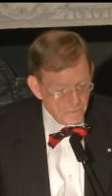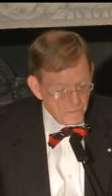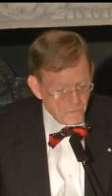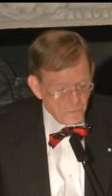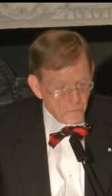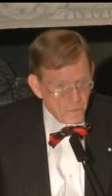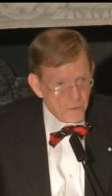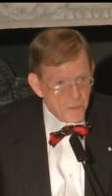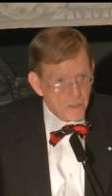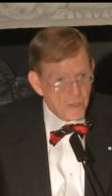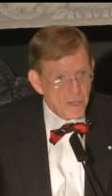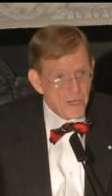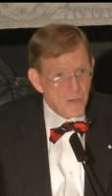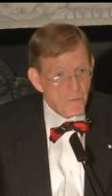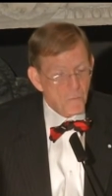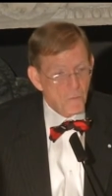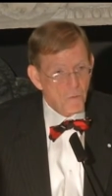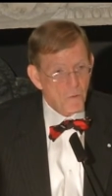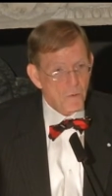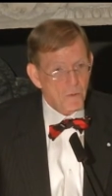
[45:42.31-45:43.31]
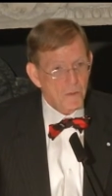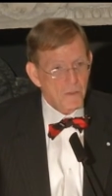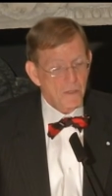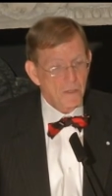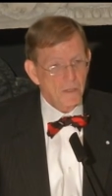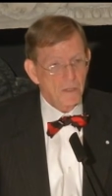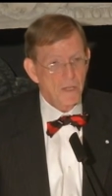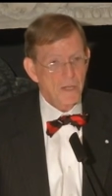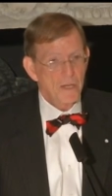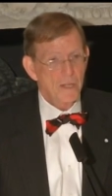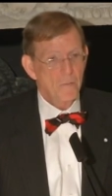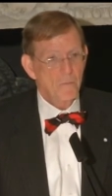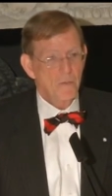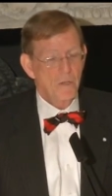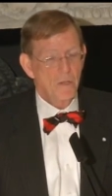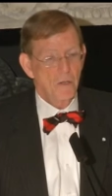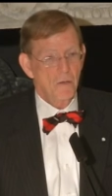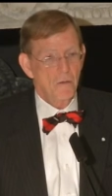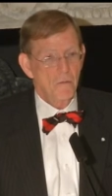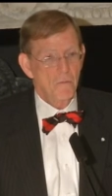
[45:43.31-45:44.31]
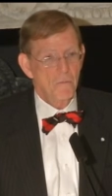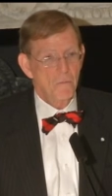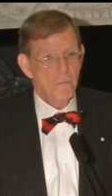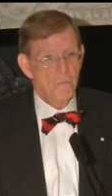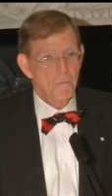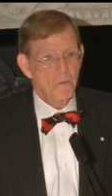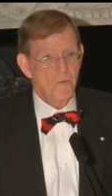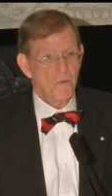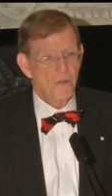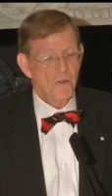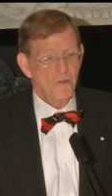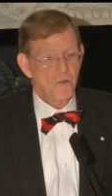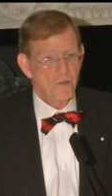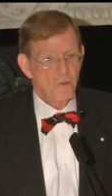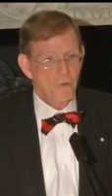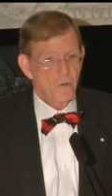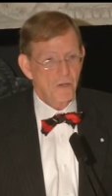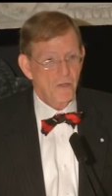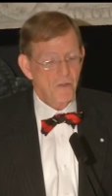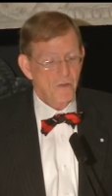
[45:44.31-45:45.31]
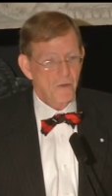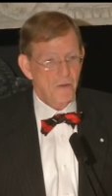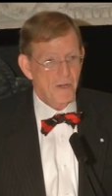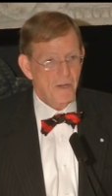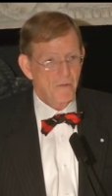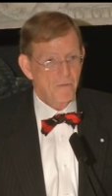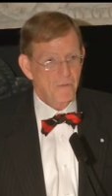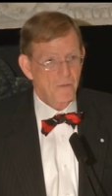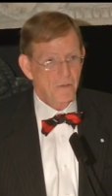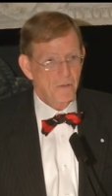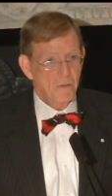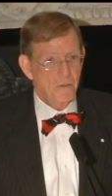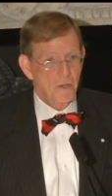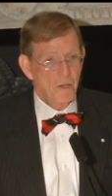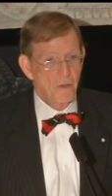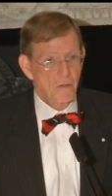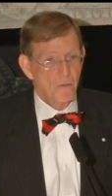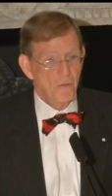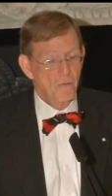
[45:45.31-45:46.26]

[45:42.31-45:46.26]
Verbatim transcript: Greene and Morgan let him go, but then shortly thereafter,